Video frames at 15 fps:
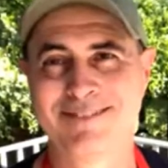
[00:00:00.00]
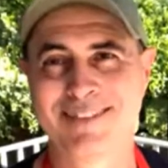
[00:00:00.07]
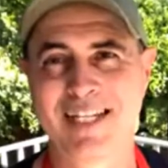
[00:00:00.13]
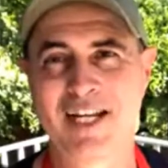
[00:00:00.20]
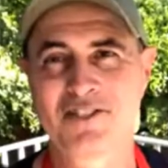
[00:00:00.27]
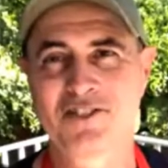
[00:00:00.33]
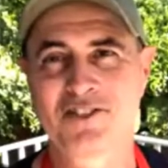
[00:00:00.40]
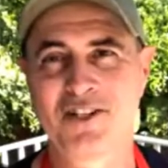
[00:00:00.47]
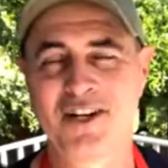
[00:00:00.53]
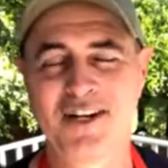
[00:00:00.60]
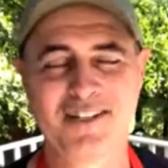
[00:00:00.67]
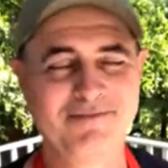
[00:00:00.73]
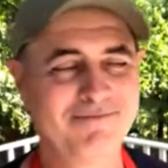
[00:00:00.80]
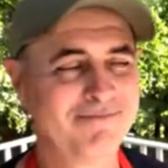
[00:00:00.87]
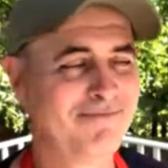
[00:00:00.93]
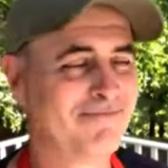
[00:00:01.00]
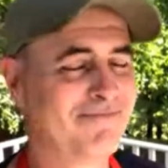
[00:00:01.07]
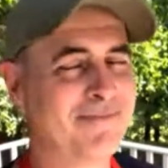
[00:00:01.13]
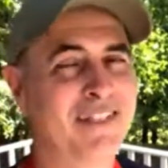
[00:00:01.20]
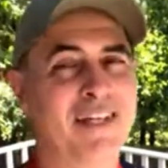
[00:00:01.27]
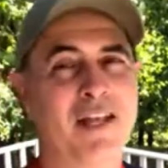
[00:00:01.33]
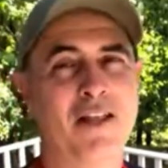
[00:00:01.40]
Yes, sir.
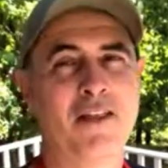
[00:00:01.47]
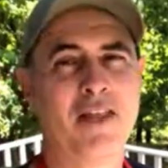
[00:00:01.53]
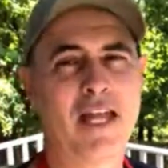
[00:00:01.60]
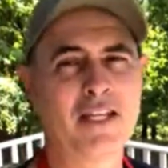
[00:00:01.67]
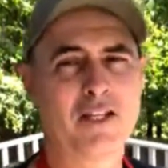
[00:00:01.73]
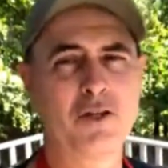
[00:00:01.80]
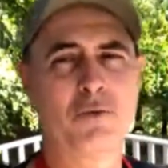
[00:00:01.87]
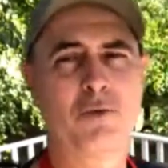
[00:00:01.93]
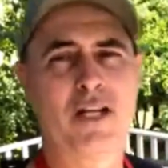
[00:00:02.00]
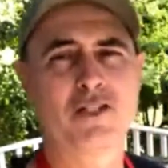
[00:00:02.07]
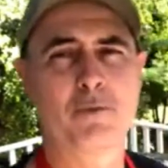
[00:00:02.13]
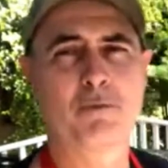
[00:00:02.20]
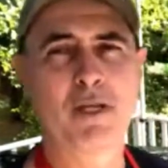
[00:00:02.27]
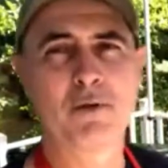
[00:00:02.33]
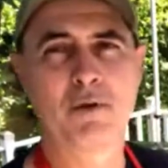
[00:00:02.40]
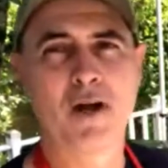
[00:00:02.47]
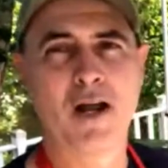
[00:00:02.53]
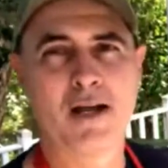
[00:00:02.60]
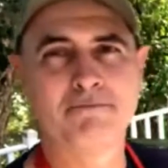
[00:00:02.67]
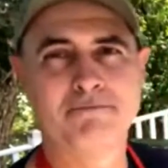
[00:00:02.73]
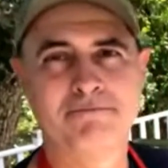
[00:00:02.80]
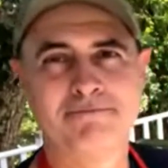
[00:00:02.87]
Thank you, Recipe
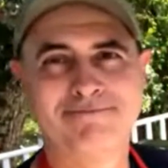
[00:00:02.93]
Rob.